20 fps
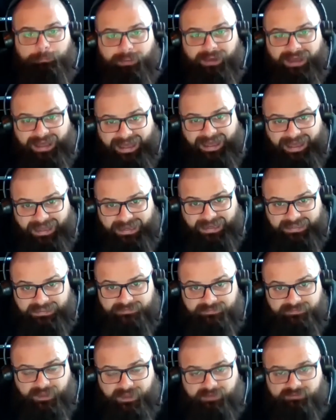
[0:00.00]
pocket
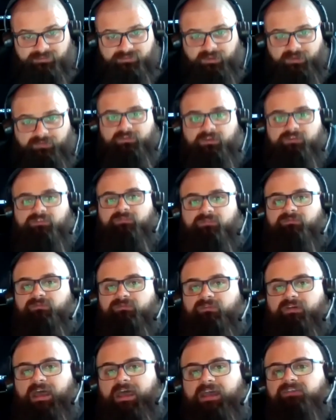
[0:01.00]
that stuff because
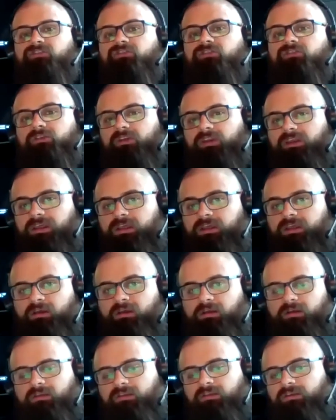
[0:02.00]
eventually
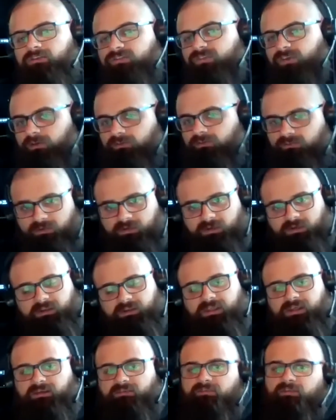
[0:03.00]
these folks are going to
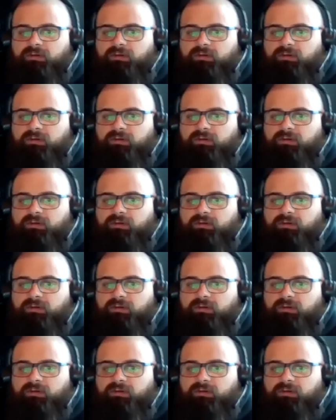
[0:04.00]
leave.